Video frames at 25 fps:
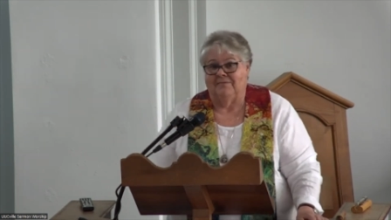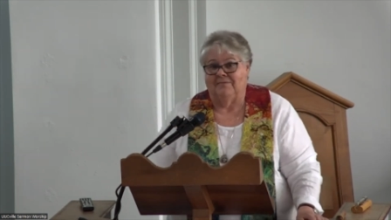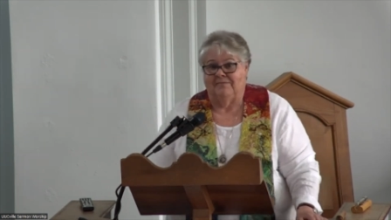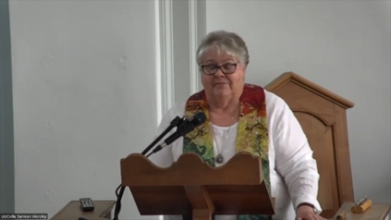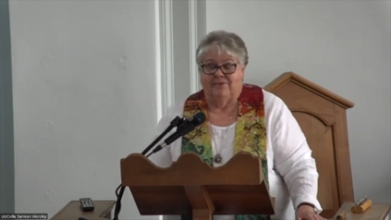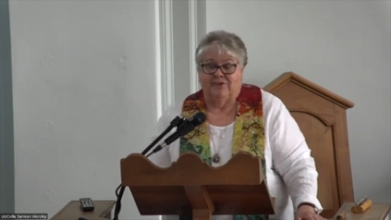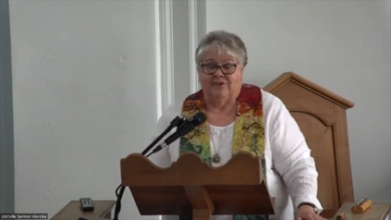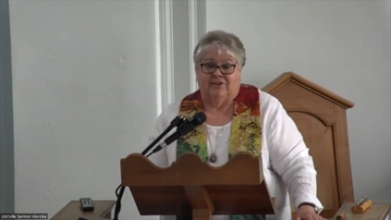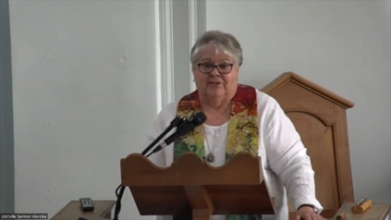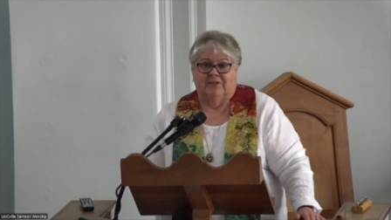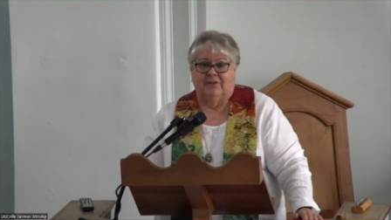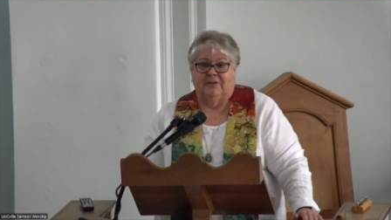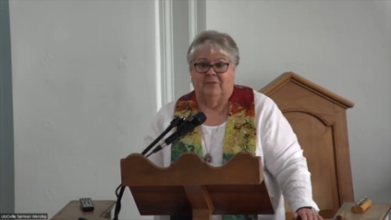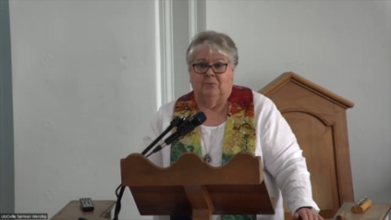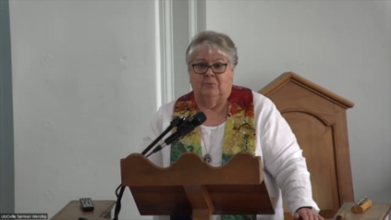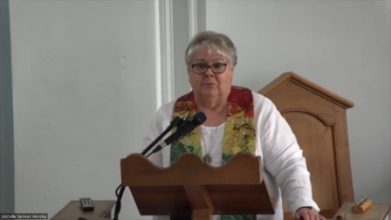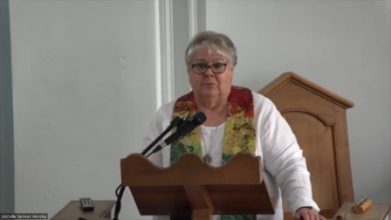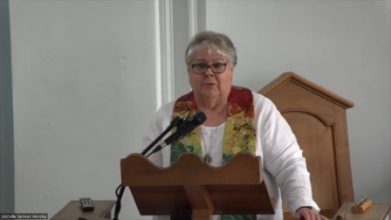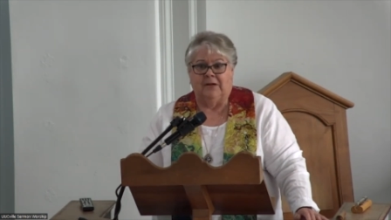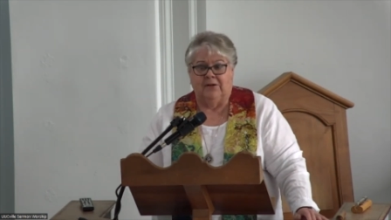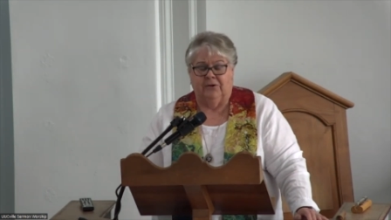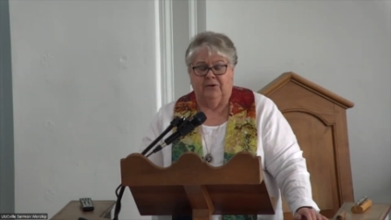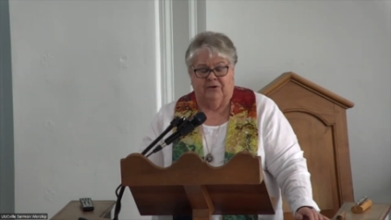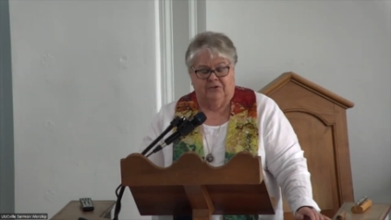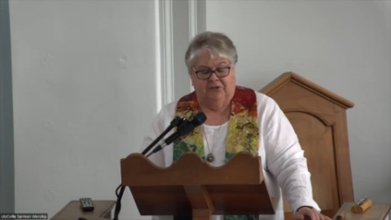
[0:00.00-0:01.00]
just a
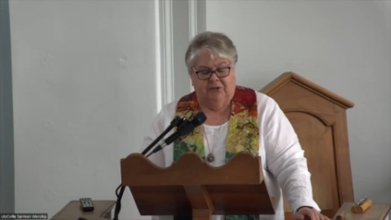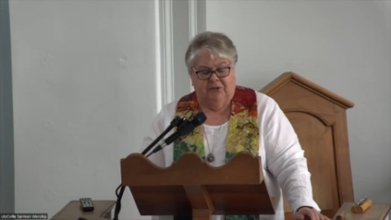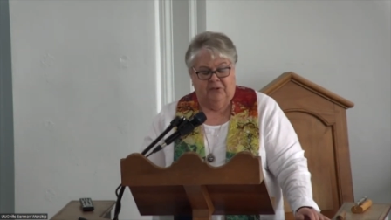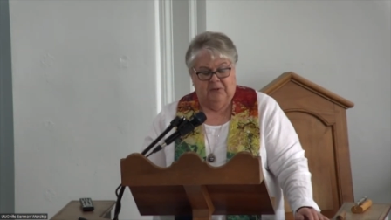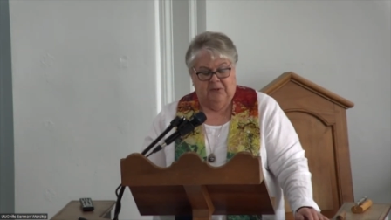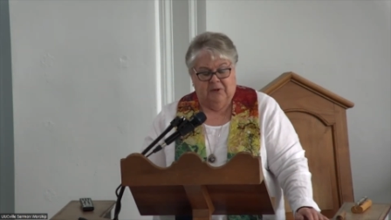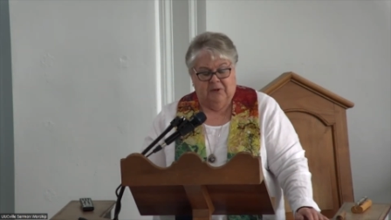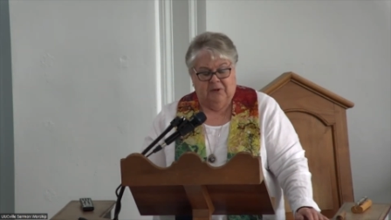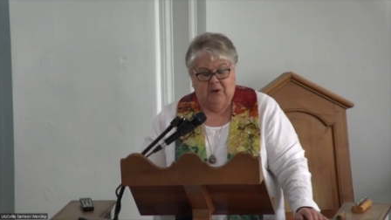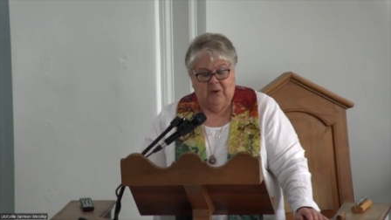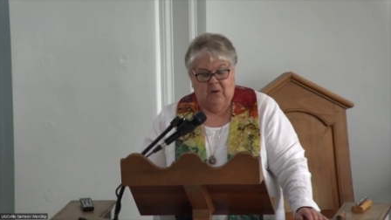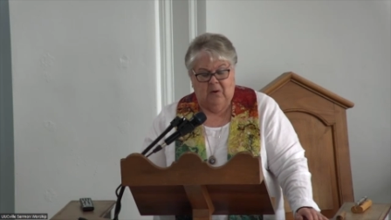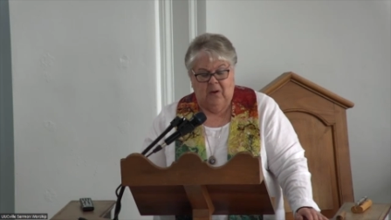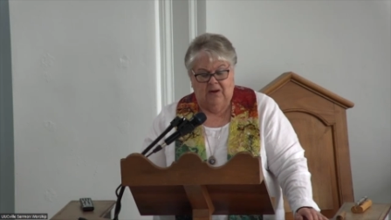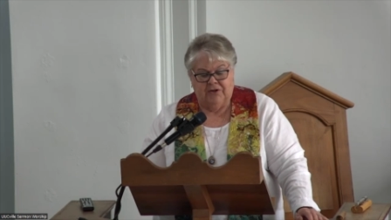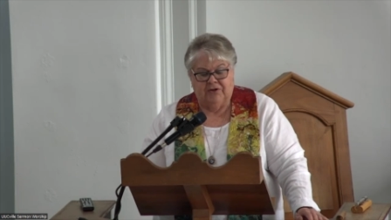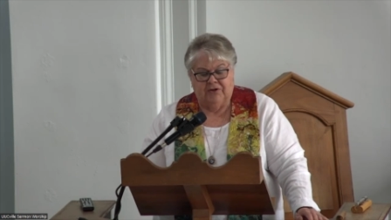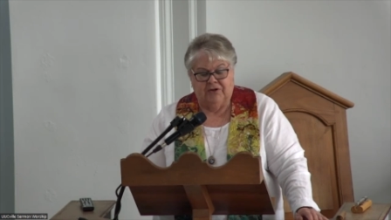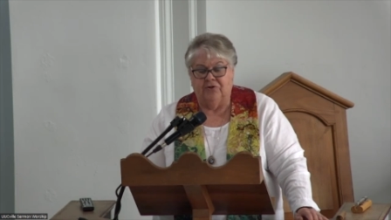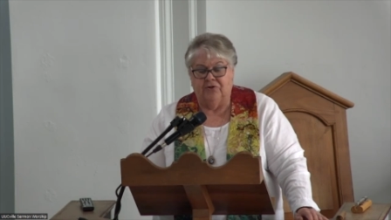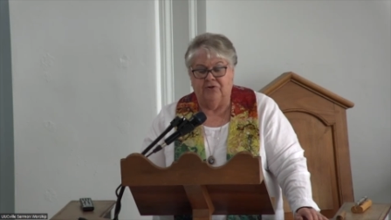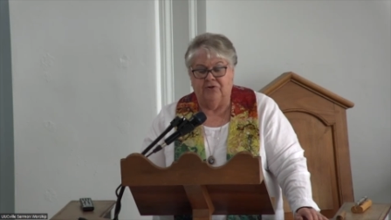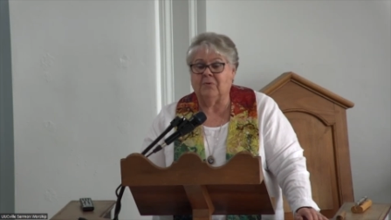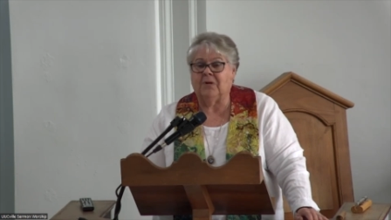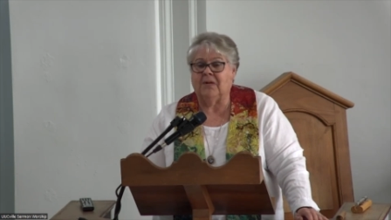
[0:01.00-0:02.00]
week or so ago on
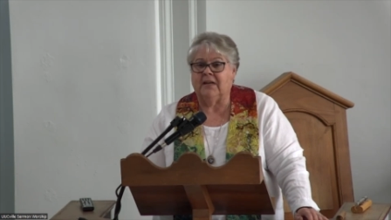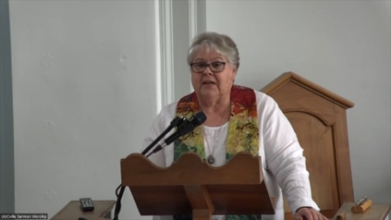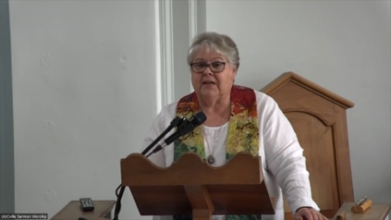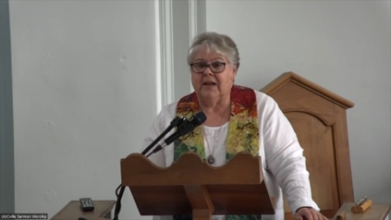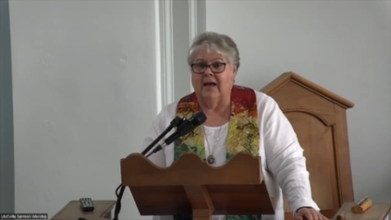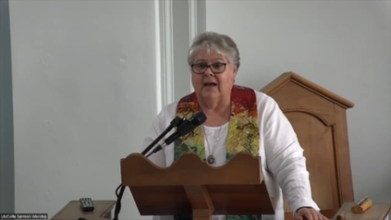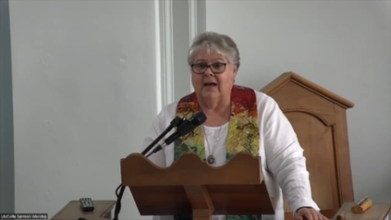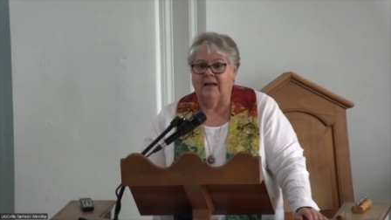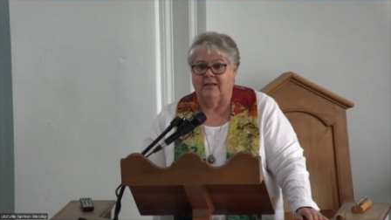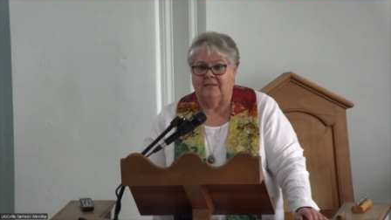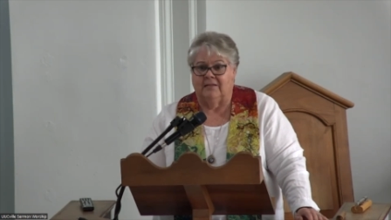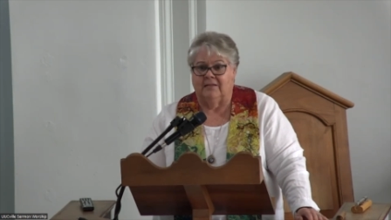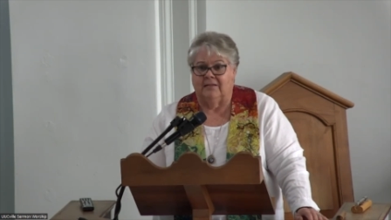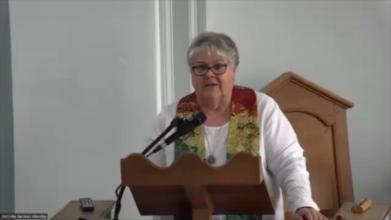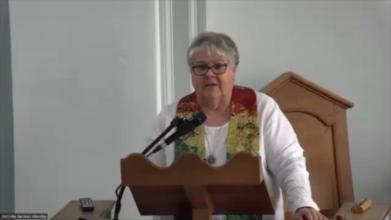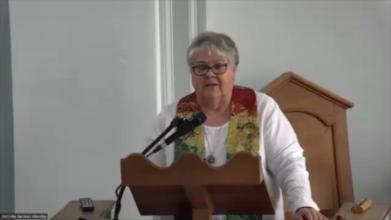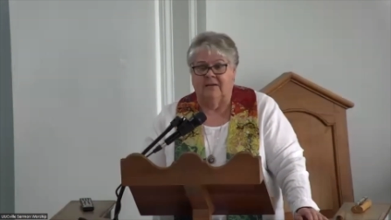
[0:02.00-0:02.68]
June 29th,